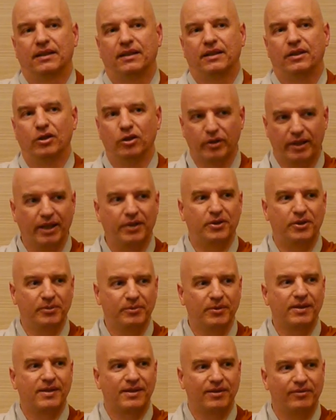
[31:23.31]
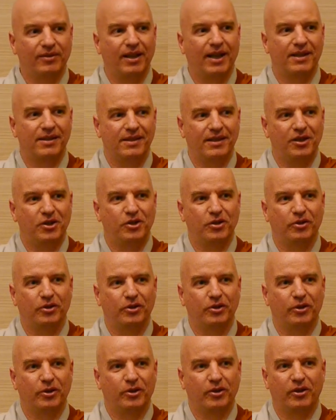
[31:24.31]
You look at human civilization
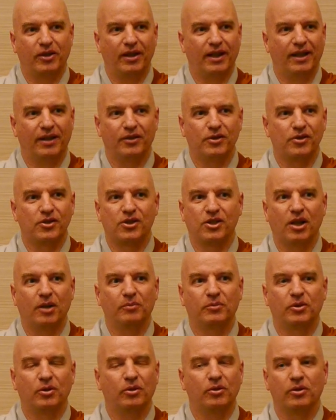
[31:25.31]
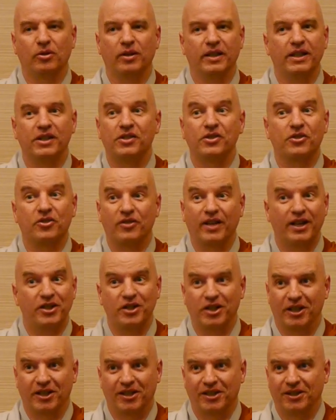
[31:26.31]
on earth and the sum total is
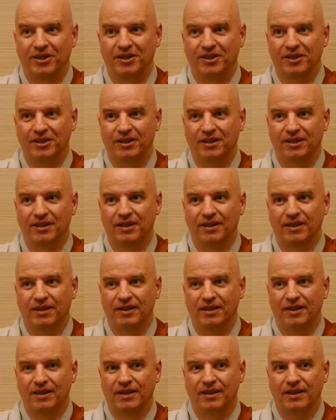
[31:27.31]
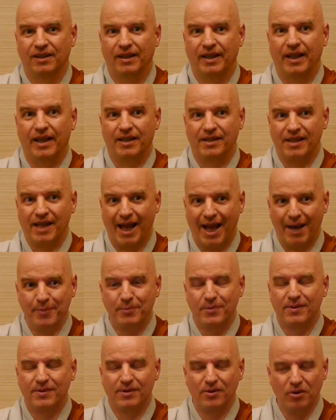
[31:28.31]
tragic. It's
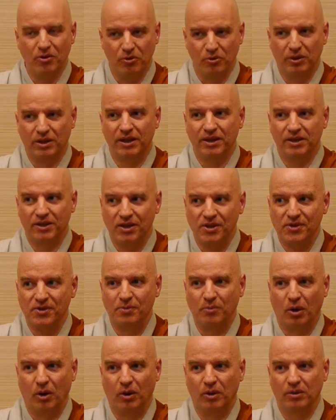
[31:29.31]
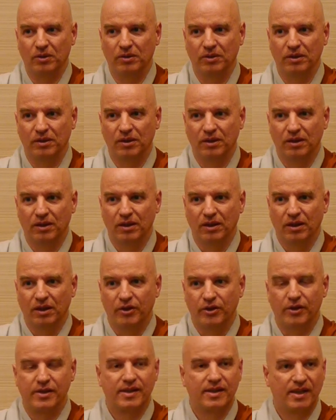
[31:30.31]
absolutely dismal.
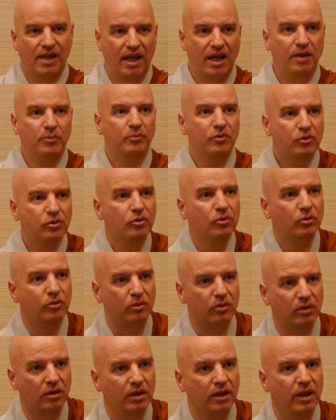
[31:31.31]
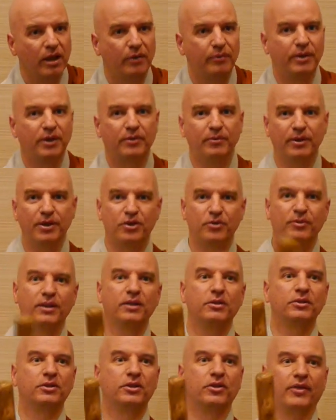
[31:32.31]
The same tool with which we
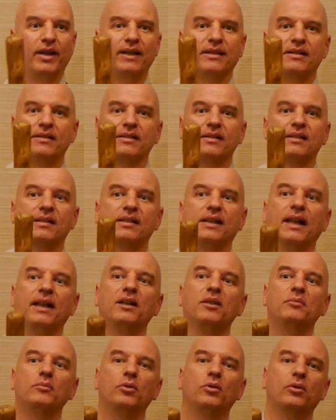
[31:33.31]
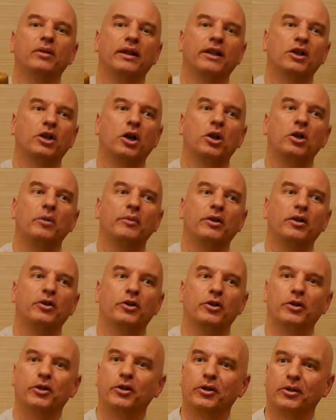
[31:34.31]
could create a sustainable economy on
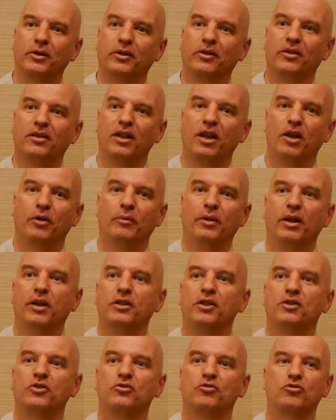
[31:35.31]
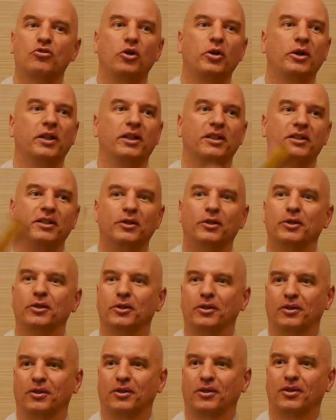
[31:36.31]
earth, we are destroying the
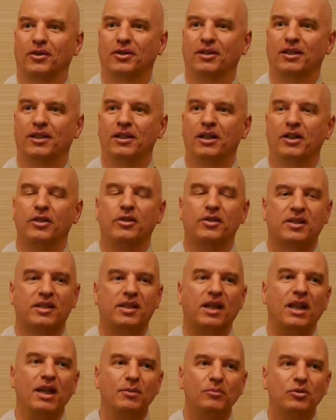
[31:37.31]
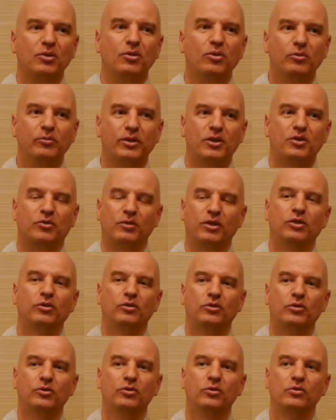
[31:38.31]
earth the same tool which we
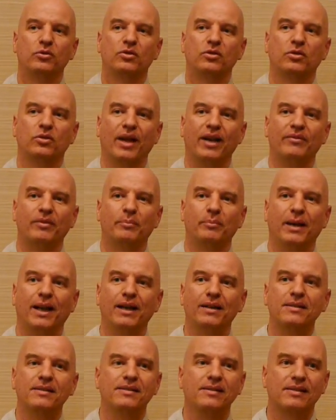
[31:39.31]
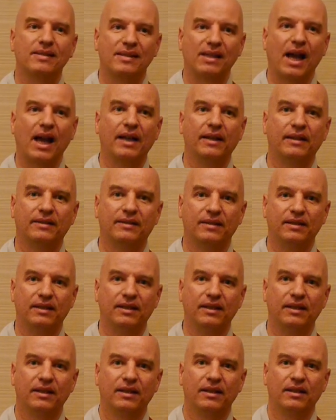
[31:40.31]
could use to have a balanced
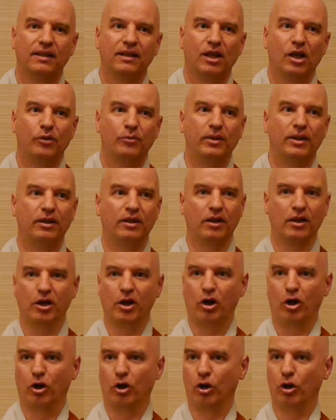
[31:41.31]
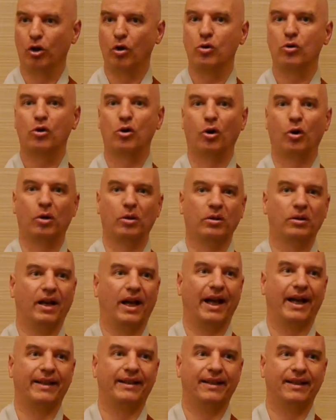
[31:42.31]
society with local
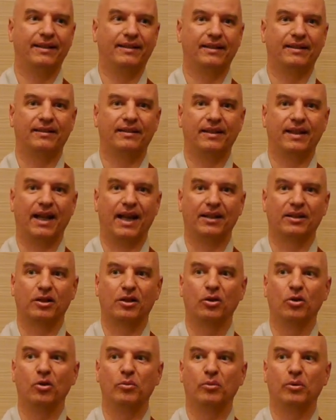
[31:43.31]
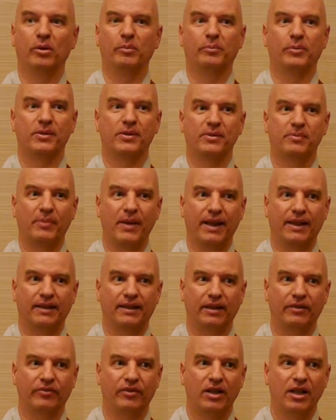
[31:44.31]
identity and global
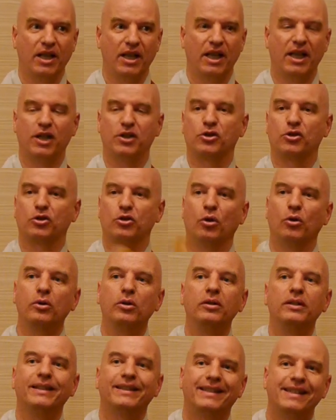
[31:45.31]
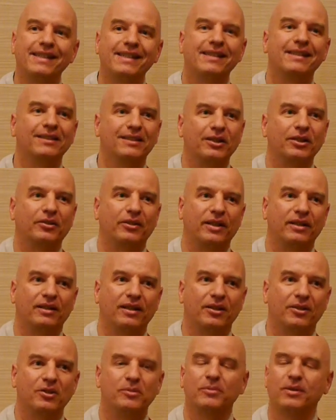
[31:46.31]
perspective is totally
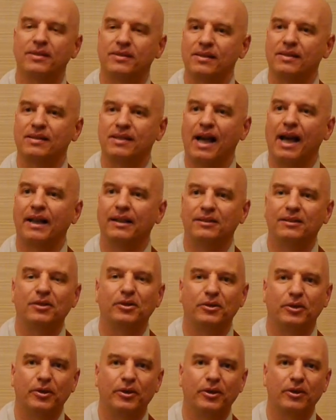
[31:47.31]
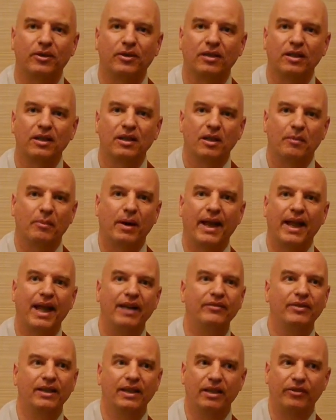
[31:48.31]
disintegrating human society on earth by
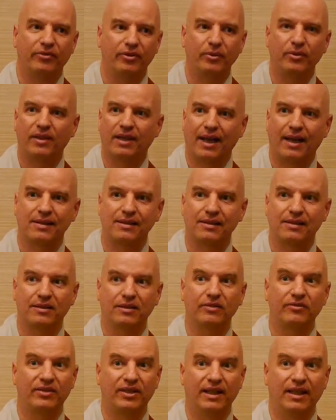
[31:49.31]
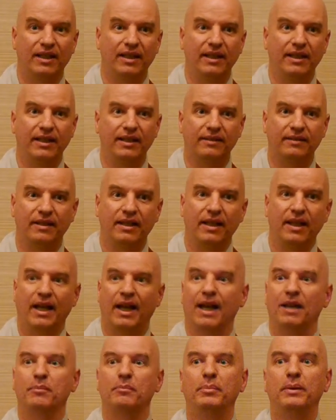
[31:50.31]
having a few thousand of the elite
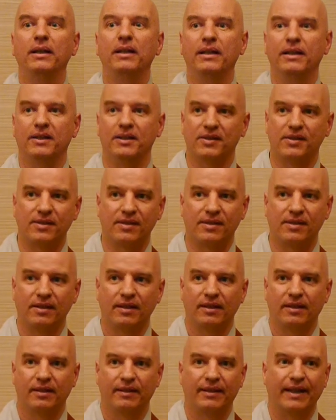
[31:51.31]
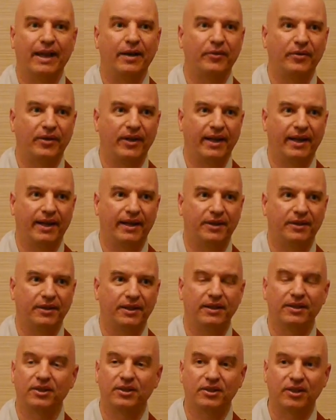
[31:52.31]
and billions down there
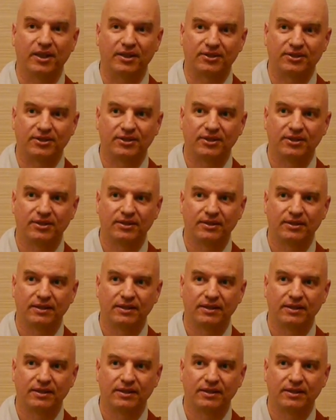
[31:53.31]
in the dust.